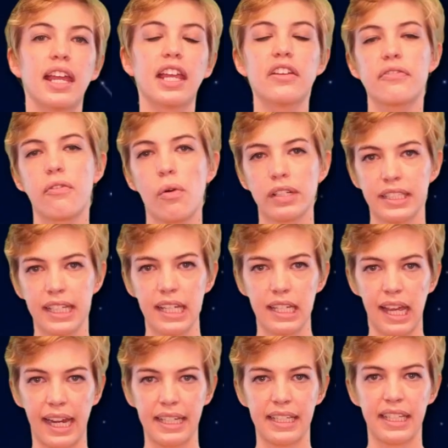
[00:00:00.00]
In
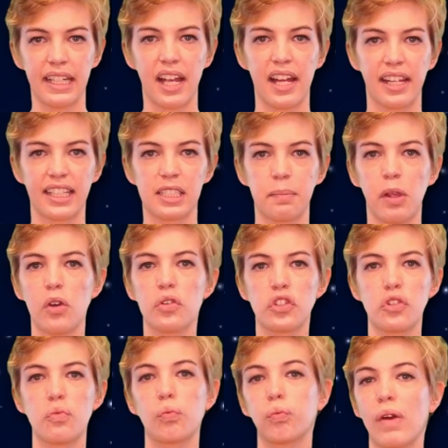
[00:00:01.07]
1490, an
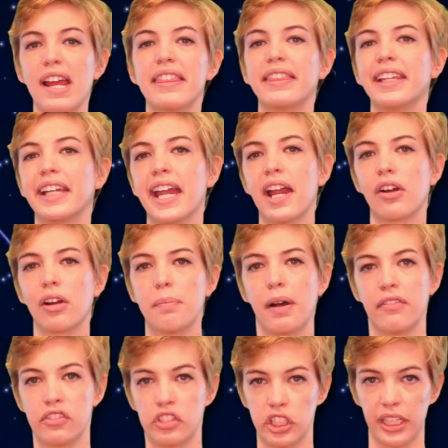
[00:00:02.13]
explosion rent the air
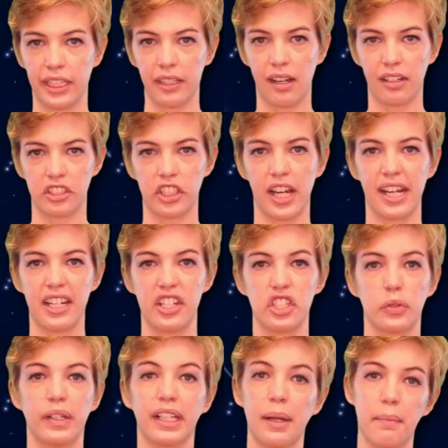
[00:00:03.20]
above Qingyang, China
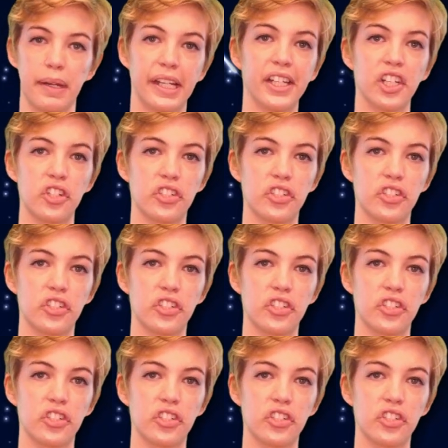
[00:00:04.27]
during a meteor